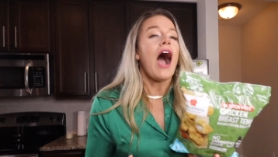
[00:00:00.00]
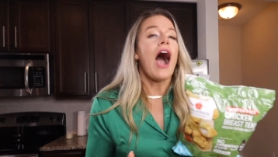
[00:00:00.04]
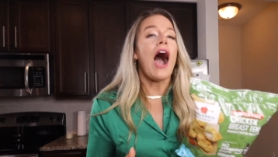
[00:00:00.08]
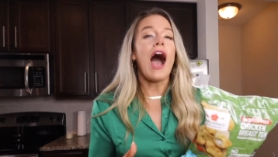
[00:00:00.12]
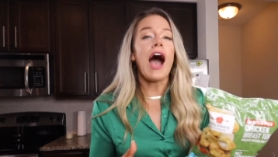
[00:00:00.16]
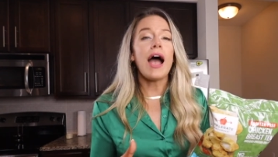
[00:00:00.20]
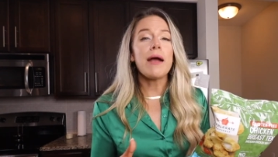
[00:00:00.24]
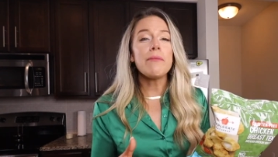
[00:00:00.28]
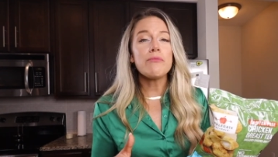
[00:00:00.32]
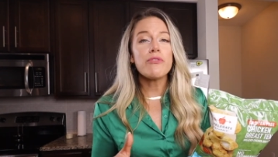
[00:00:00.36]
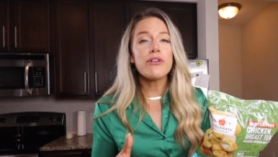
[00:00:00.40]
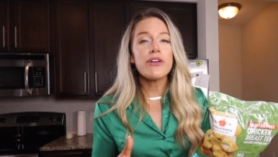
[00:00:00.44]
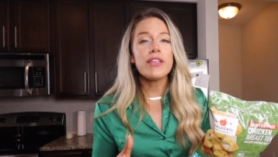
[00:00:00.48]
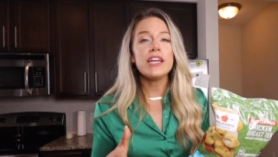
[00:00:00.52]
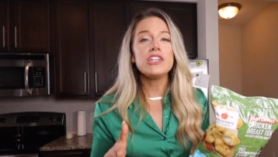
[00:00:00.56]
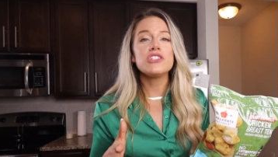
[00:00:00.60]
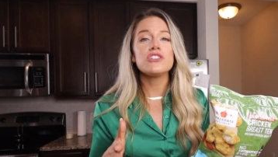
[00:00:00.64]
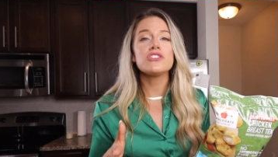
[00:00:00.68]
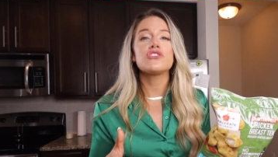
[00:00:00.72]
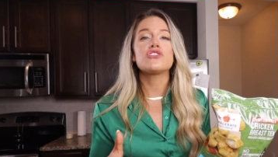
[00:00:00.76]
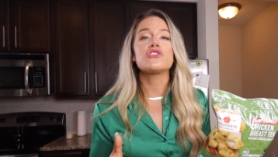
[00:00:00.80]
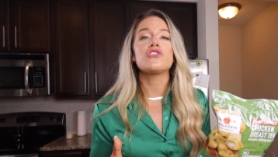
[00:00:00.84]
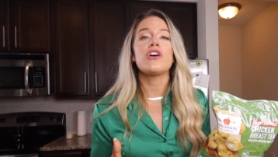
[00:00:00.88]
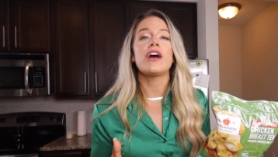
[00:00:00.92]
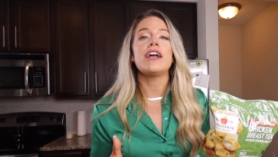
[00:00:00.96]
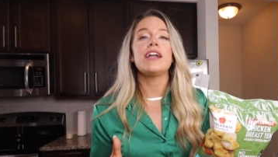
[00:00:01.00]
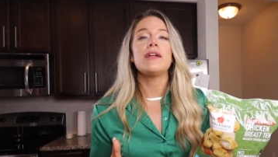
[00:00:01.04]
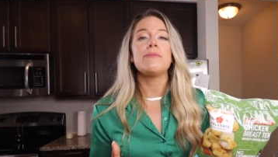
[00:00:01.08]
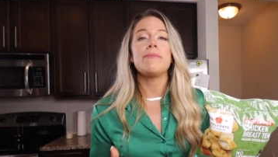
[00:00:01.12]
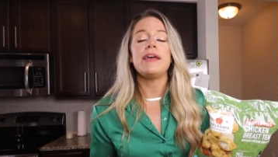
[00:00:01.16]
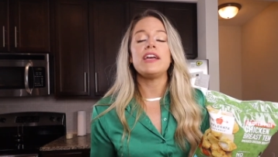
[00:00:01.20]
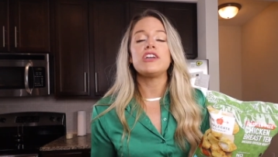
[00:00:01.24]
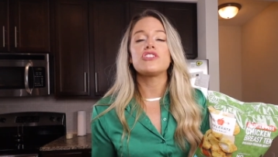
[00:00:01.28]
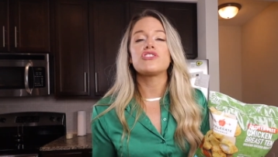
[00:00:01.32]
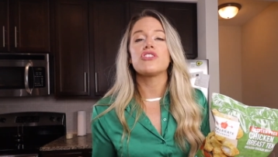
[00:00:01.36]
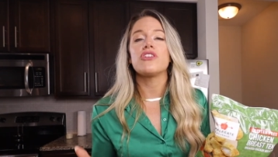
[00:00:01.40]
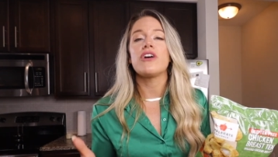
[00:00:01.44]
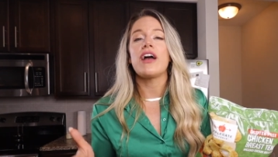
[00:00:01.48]
I'm really just trying to
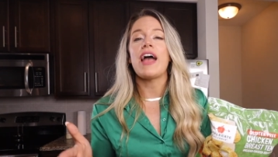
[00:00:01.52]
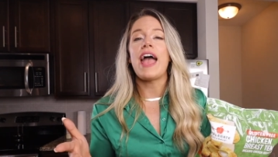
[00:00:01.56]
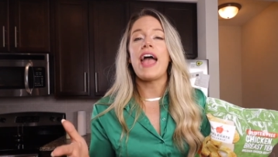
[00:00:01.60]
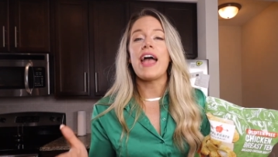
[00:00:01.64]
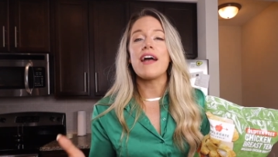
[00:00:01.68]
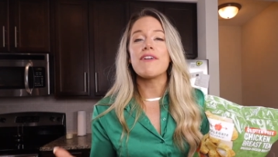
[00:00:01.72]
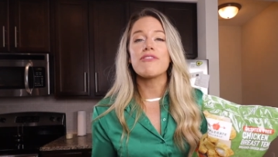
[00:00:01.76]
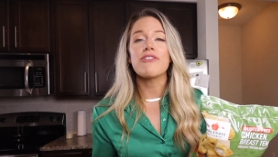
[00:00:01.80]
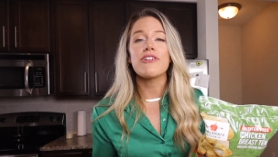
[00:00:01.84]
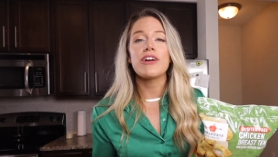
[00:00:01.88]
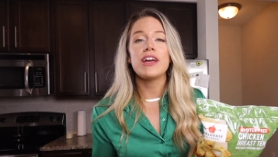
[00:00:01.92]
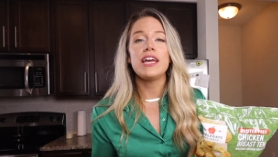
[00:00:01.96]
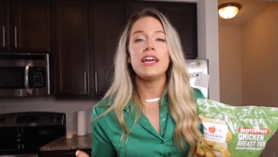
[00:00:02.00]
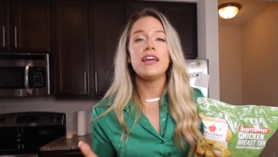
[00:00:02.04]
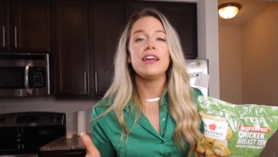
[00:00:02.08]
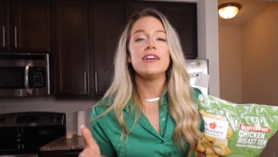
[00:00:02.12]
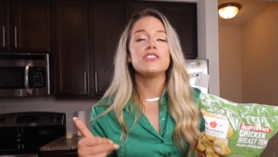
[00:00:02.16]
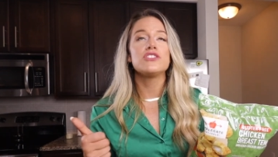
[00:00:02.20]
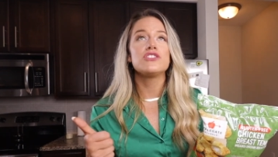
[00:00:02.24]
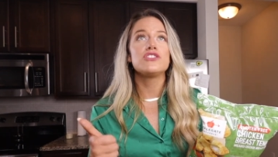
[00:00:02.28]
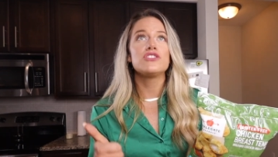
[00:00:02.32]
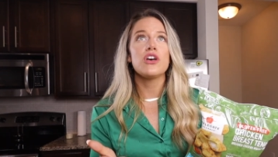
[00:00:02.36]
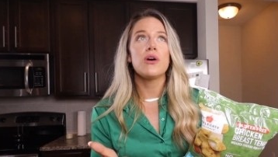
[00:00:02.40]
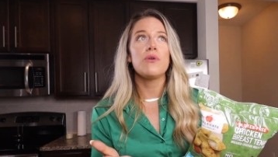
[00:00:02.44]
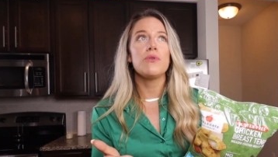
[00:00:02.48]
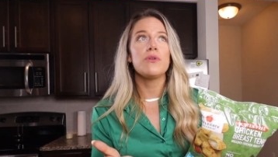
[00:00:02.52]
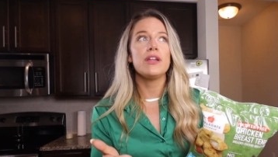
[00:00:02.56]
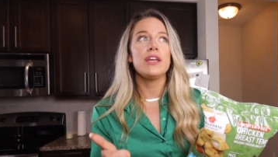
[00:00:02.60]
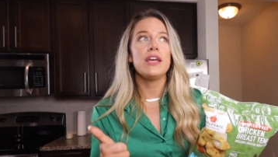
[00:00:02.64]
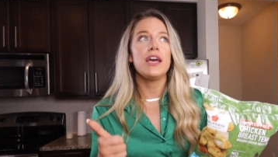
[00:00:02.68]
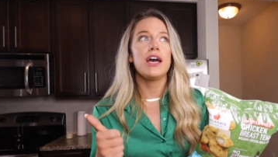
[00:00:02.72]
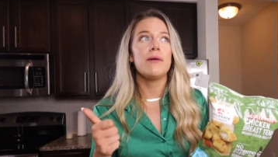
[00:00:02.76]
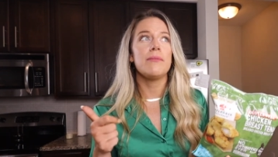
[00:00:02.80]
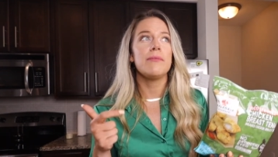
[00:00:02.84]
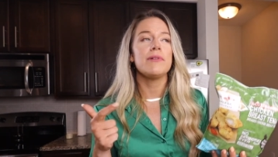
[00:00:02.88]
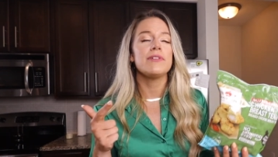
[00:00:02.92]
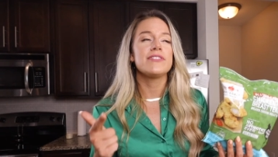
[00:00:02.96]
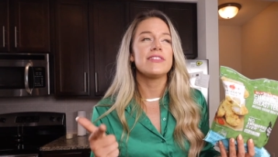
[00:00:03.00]
make sure every
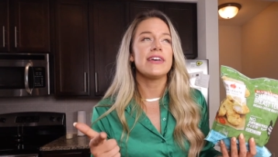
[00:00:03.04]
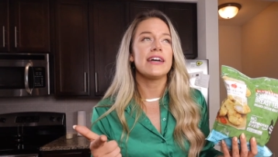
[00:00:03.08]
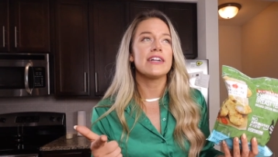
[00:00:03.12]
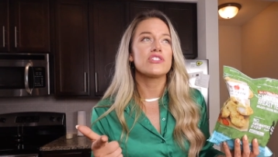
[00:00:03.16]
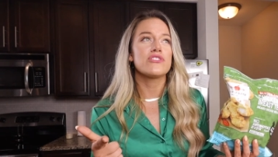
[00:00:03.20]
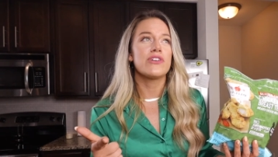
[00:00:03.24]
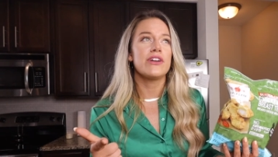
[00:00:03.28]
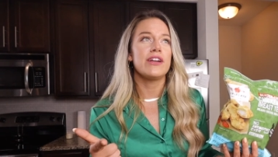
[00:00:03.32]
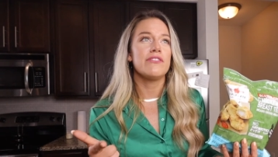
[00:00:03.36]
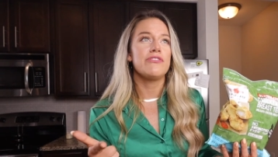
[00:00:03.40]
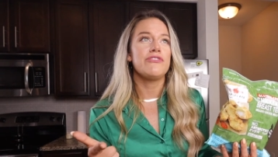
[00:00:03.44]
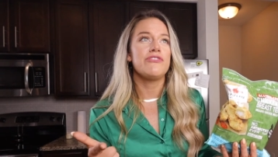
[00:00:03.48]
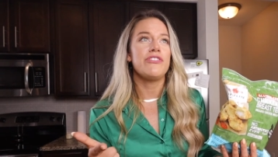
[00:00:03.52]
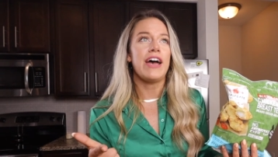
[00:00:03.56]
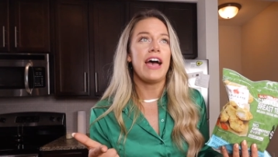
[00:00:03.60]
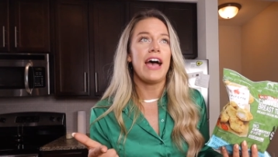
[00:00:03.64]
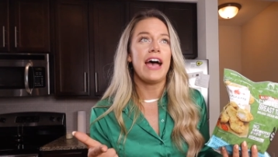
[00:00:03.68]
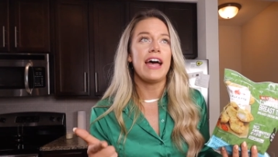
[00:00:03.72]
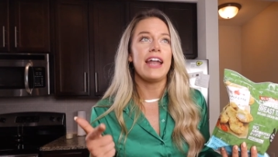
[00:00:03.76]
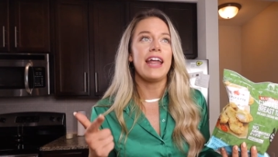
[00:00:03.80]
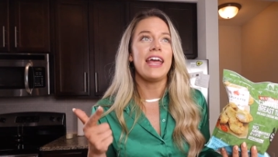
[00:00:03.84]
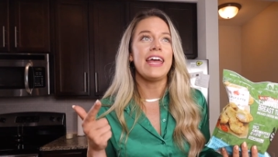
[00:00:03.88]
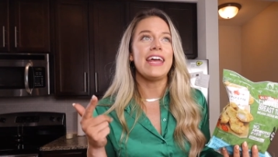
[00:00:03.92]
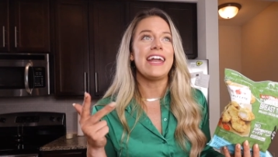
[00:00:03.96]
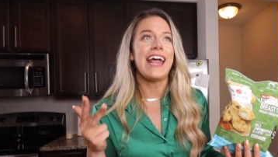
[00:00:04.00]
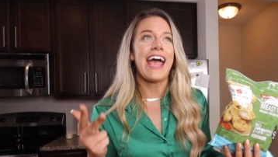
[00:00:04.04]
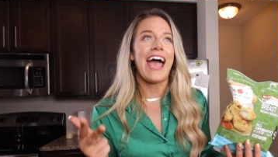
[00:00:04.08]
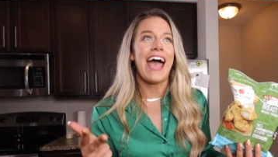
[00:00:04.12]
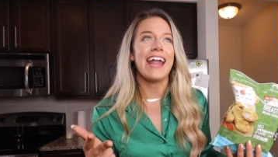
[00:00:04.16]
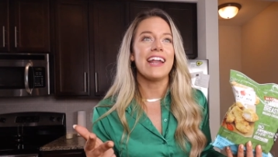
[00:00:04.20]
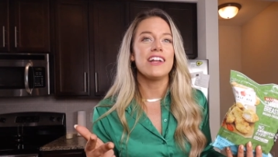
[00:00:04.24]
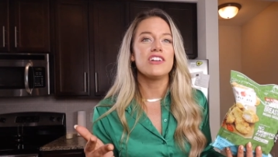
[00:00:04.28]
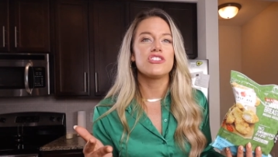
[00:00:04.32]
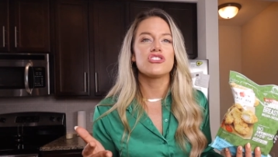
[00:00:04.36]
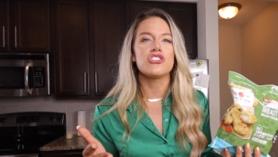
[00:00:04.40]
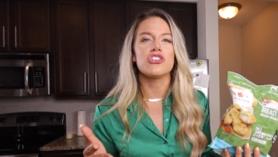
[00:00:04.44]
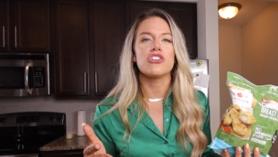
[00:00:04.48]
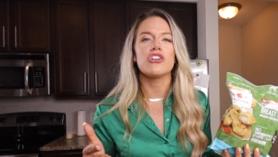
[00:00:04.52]
sodium, saturated fat, and
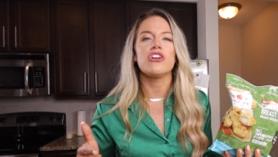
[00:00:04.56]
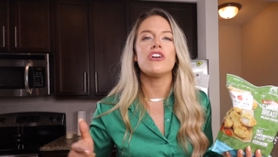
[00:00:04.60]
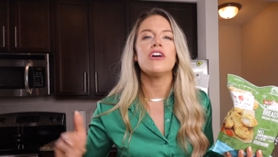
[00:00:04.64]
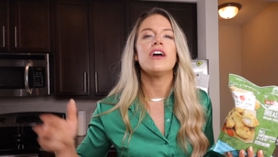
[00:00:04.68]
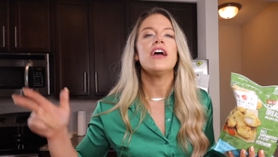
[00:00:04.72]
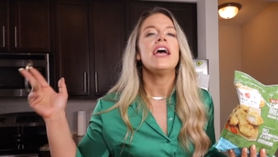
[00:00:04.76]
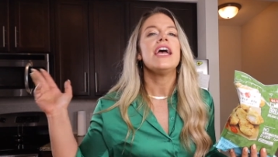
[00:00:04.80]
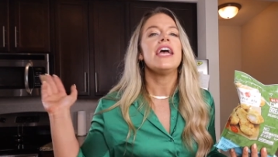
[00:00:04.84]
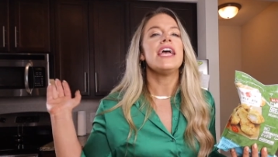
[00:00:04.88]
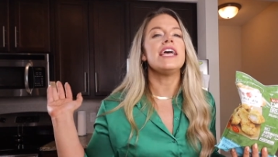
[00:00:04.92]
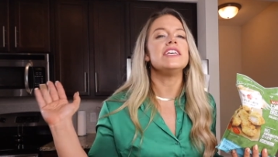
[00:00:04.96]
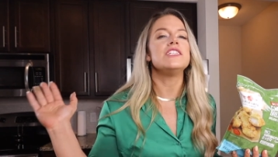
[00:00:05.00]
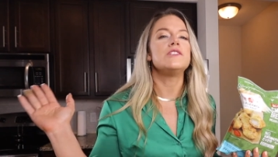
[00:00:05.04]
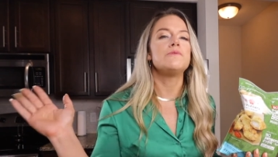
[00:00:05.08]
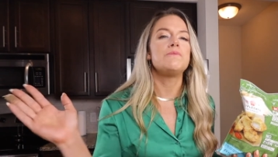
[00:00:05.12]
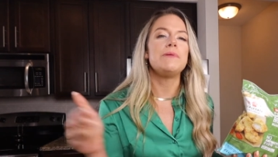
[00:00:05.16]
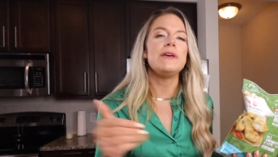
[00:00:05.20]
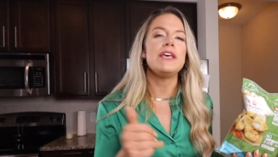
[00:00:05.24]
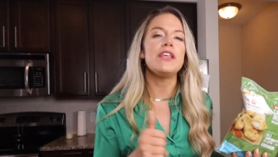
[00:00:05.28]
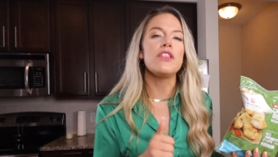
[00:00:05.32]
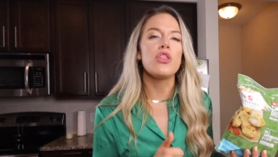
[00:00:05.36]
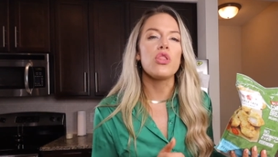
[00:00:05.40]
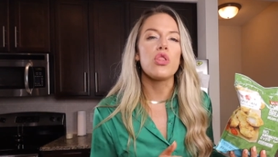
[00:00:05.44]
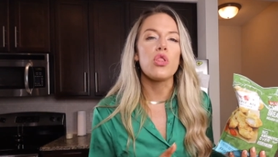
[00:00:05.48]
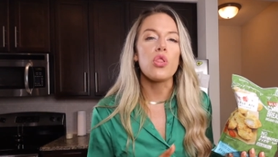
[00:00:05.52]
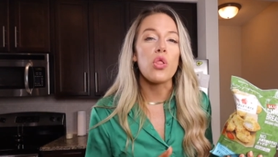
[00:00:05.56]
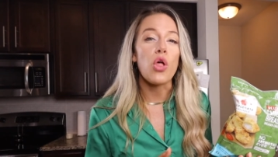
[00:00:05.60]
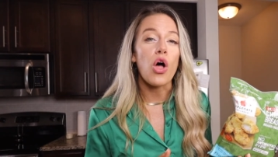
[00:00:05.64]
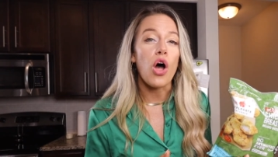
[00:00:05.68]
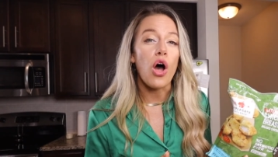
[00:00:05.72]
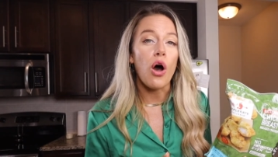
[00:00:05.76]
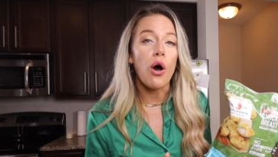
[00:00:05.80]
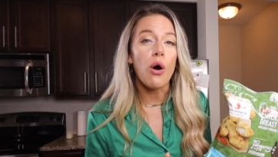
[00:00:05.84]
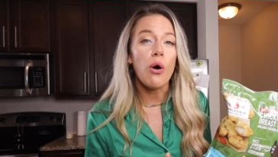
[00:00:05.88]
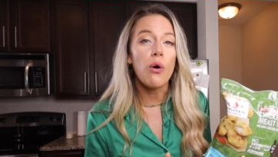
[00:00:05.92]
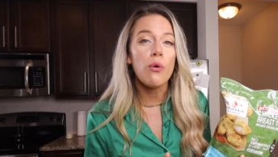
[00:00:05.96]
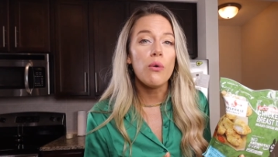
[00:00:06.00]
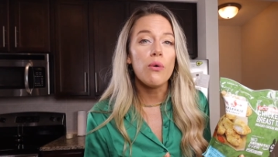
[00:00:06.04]
added sugar is
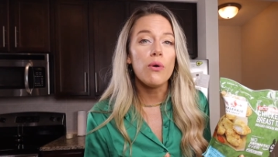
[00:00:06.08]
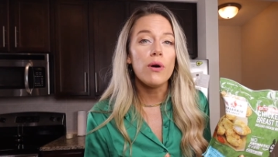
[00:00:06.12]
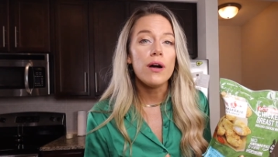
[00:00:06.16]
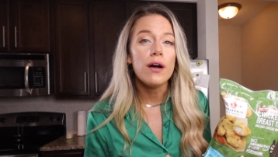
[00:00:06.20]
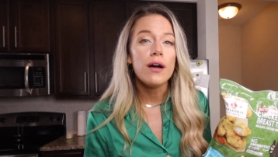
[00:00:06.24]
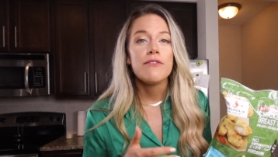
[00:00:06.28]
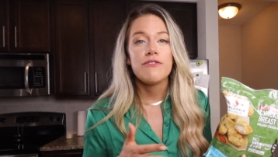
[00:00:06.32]
below